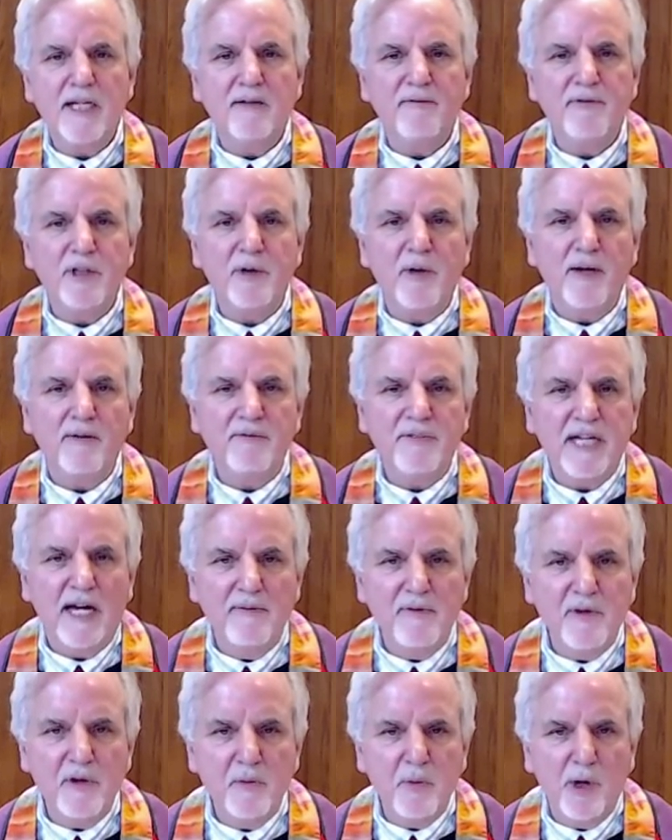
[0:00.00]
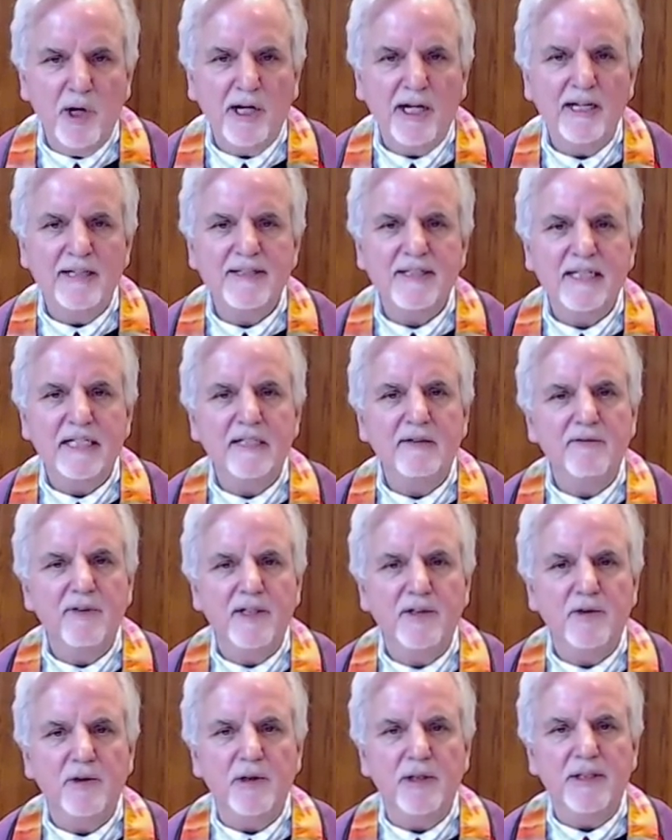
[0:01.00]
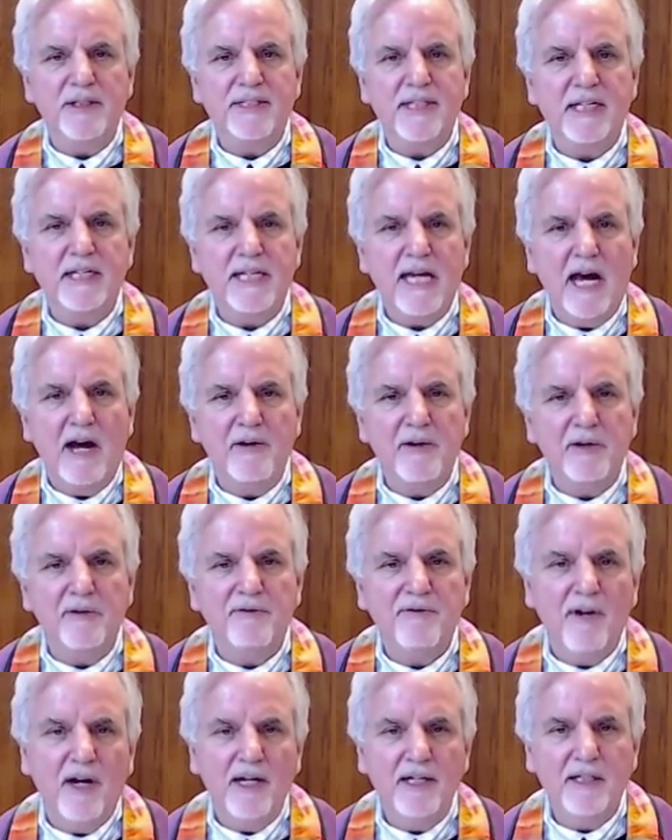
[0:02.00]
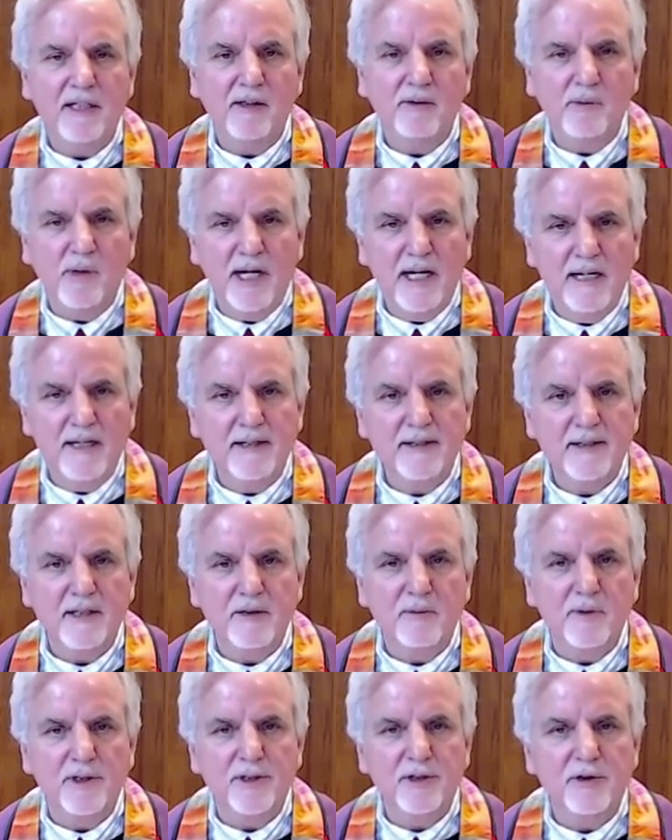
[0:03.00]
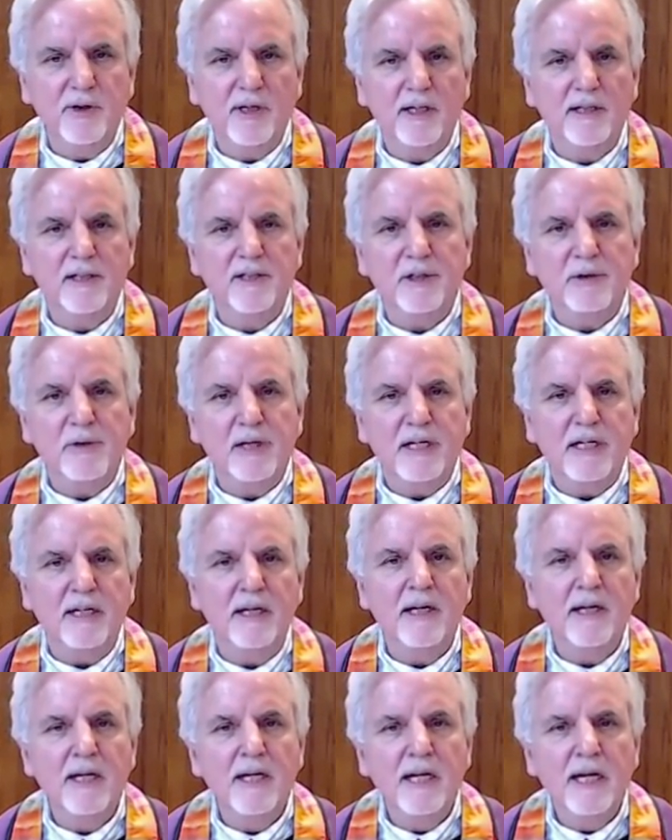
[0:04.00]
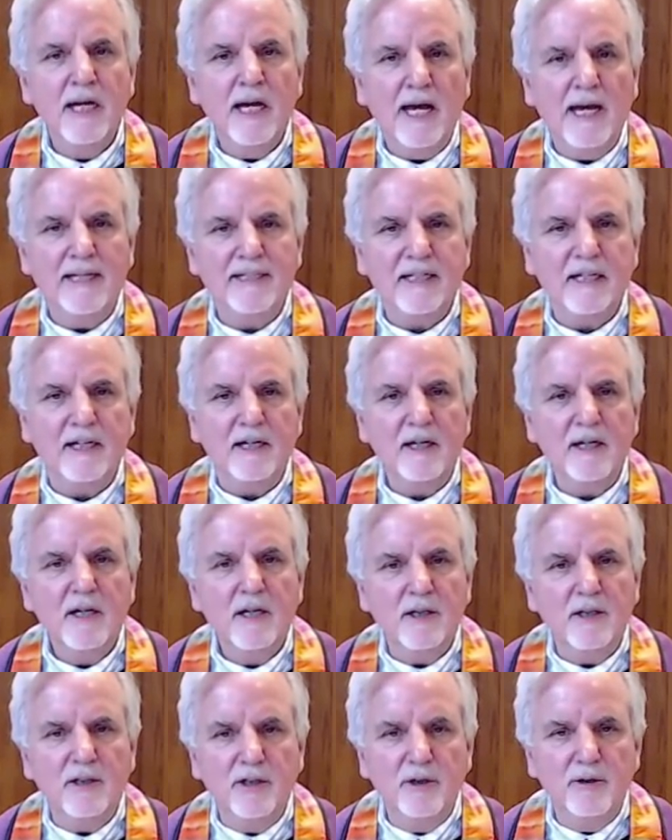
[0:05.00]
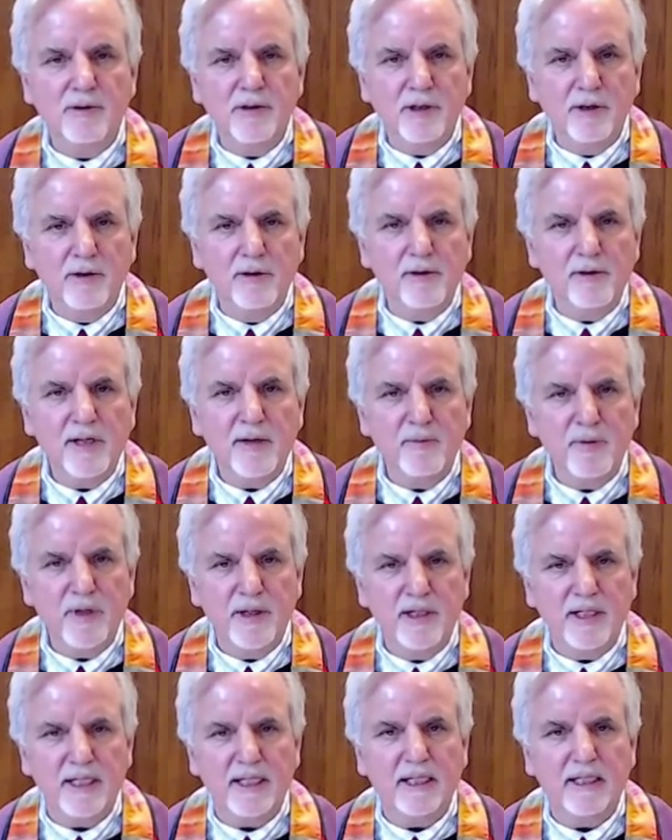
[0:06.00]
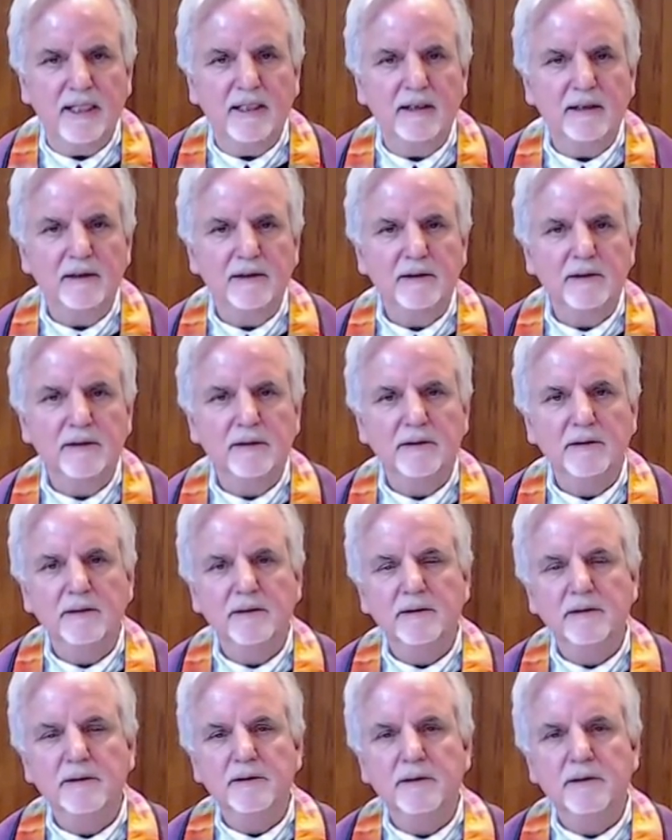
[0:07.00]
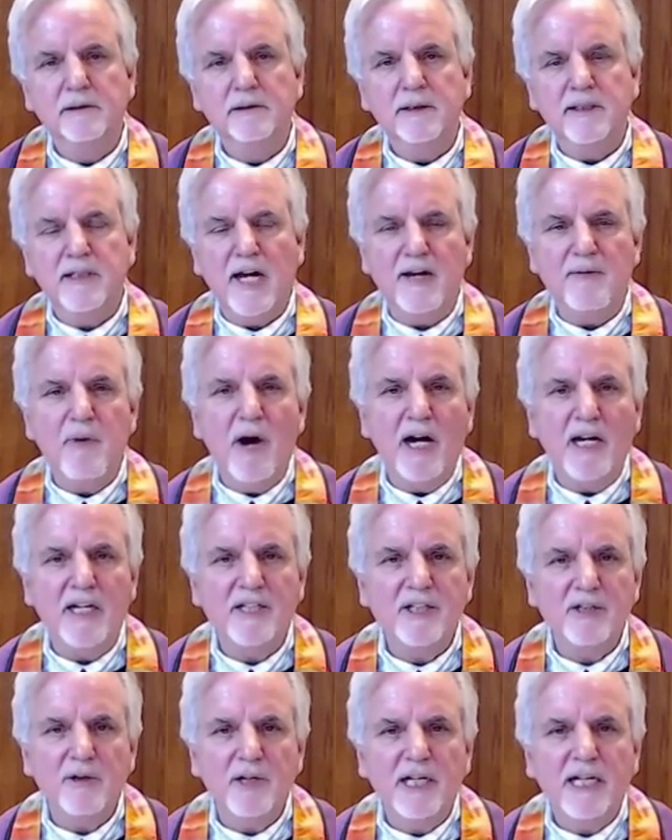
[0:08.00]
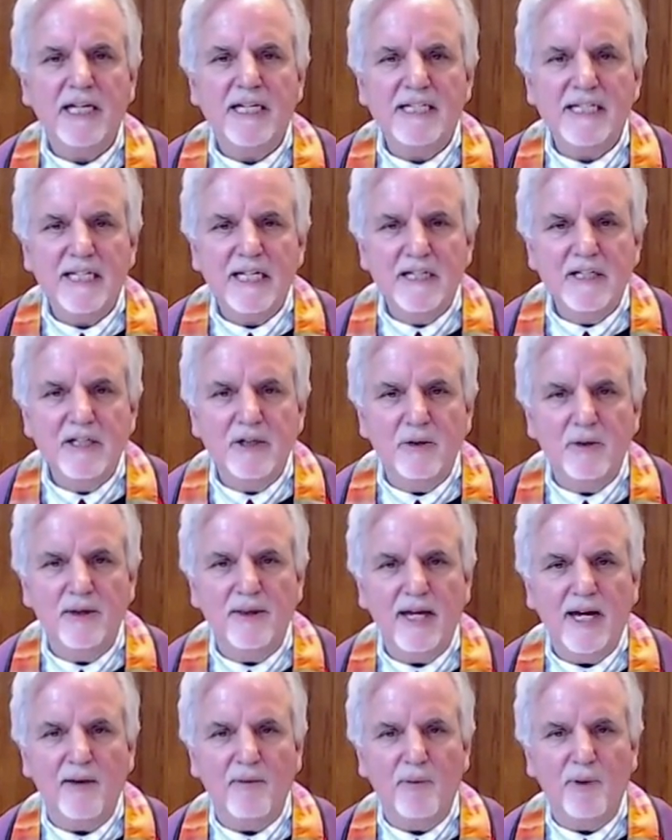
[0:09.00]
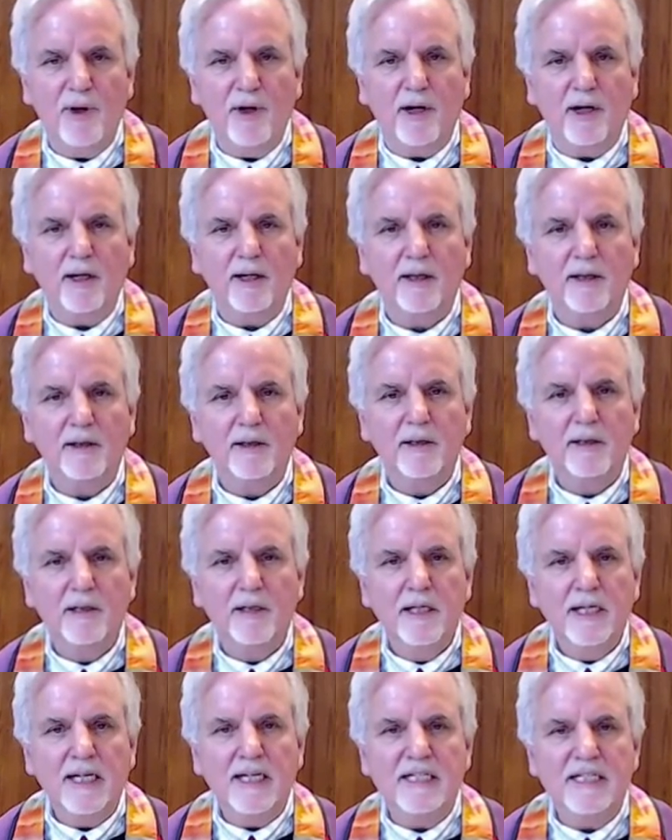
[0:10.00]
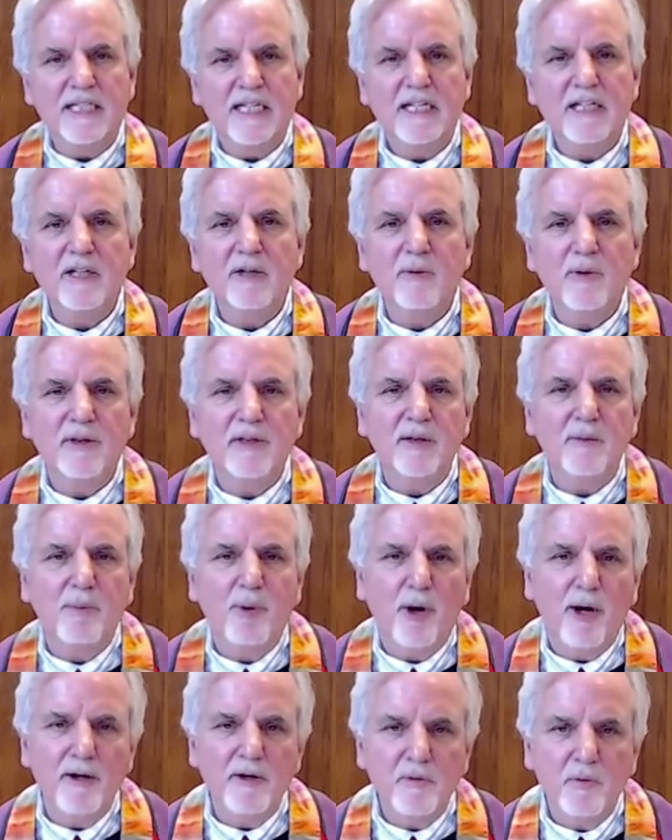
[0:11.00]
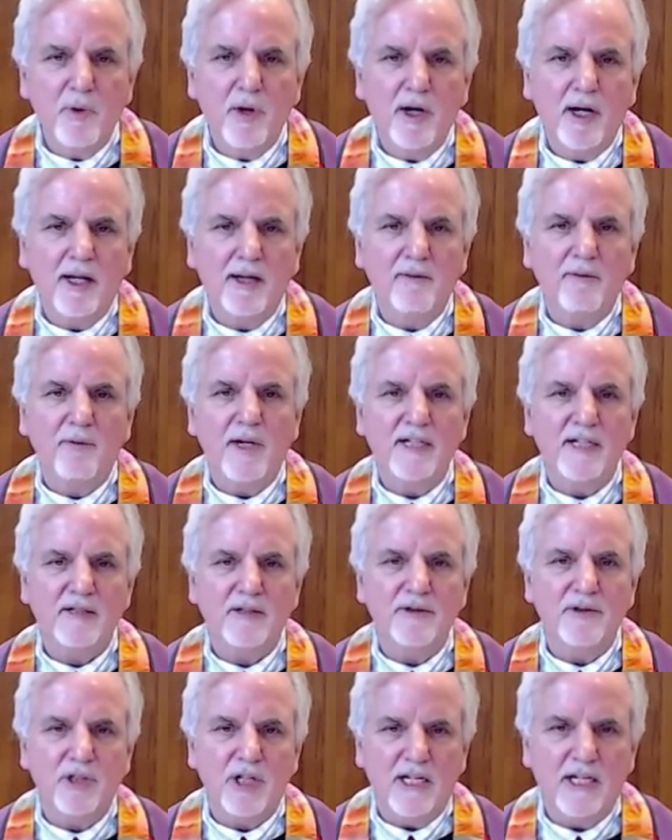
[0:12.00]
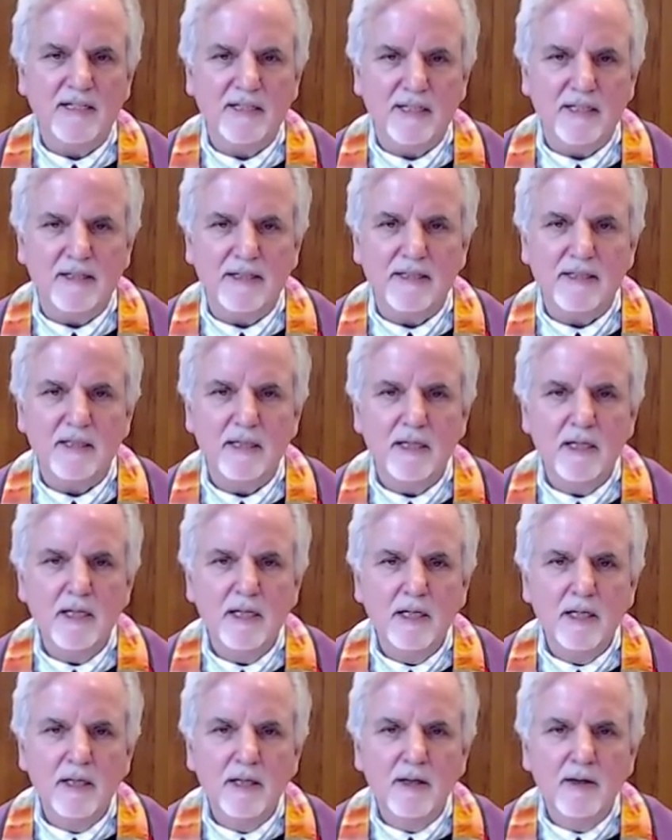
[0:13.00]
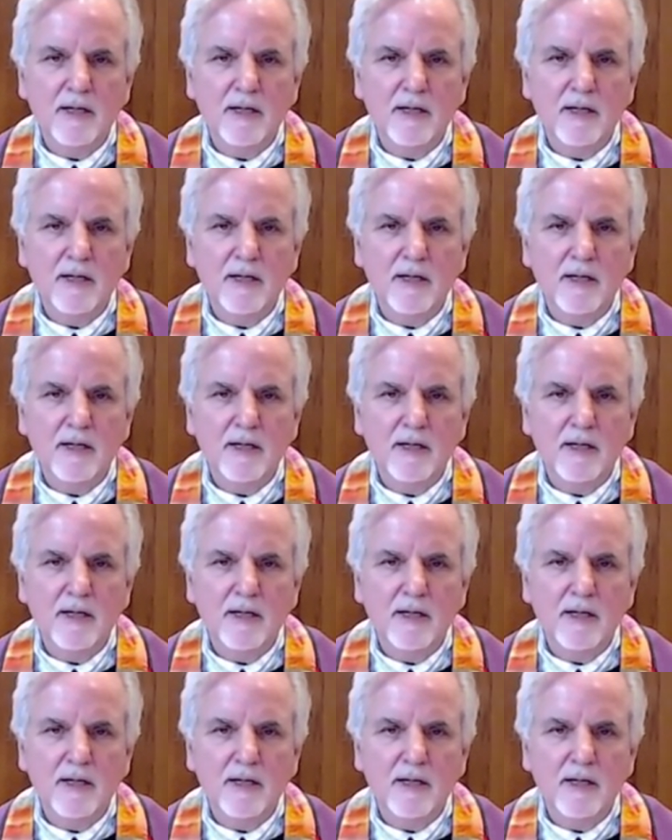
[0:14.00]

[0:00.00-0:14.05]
Many of you have done the work as individuals, and now you're finding ways in which you can do it as a UU community. And I admonish you to continue in that work. Continue in the important work of racial justice.